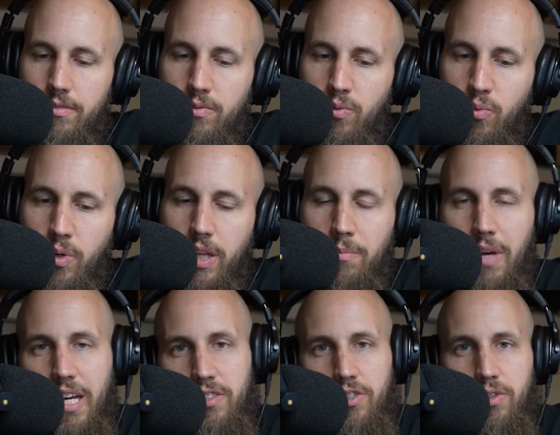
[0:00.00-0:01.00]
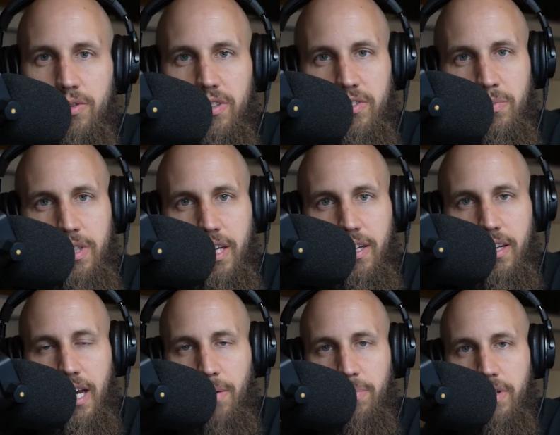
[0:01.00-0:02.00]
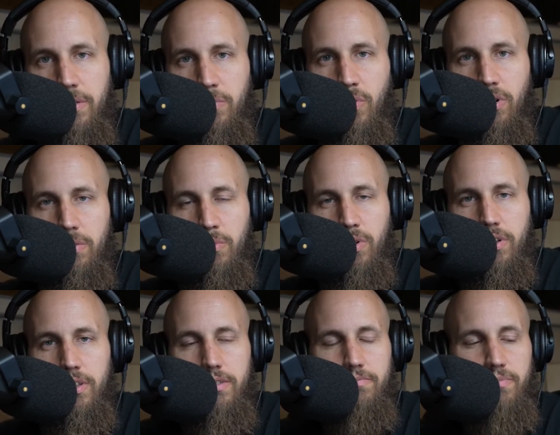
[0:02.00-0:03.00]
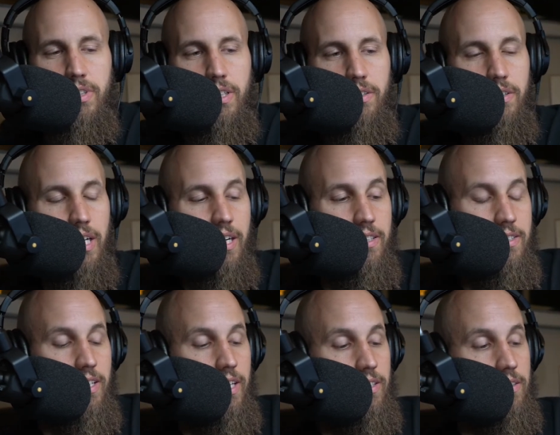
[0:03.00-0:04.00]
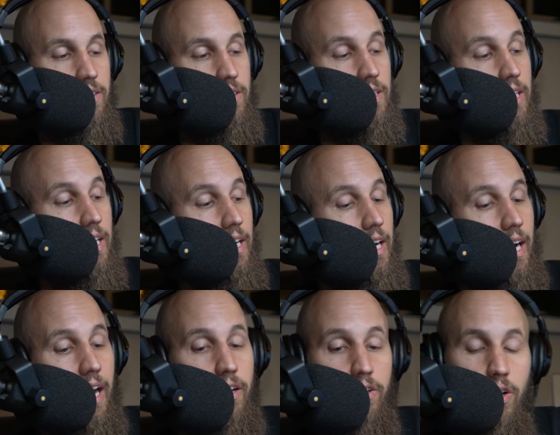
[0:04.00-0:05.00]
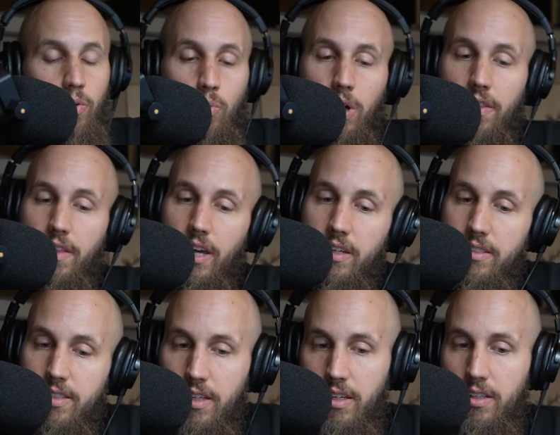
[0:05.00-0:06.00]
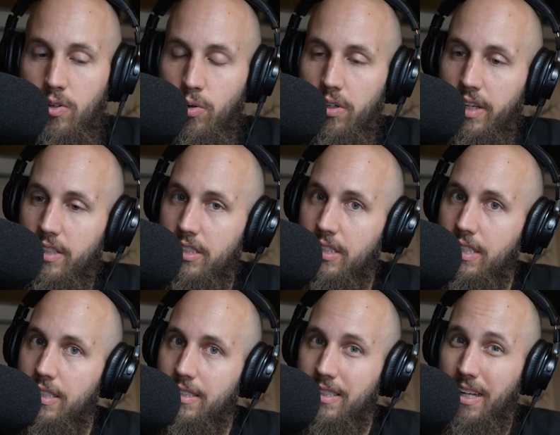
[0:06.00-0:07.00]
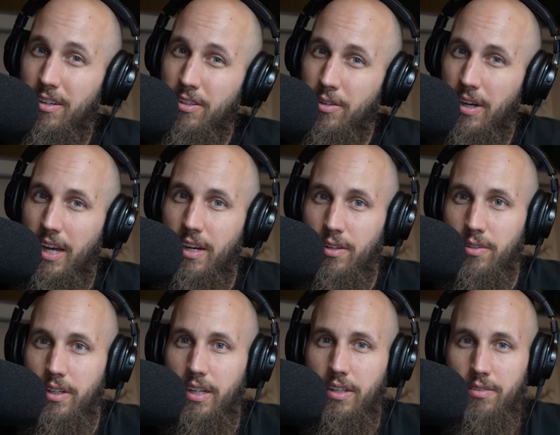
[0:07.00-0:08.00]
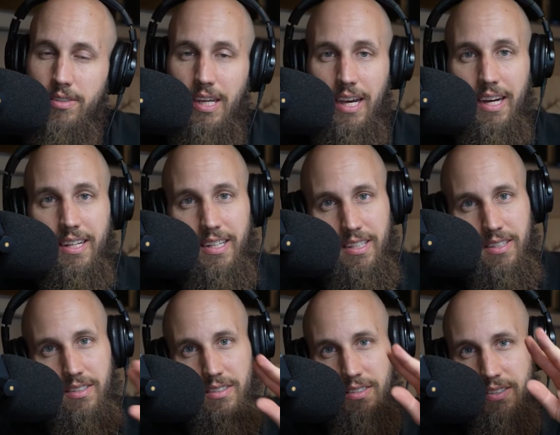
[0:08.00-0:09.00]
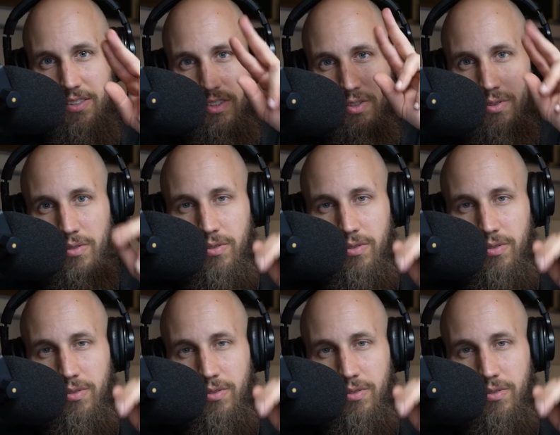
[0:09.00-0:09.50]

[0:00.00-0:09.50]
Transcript: when mass shootings began happening more and more in the United States. And I don't know what that correlation is, and I don't know how tied it is to,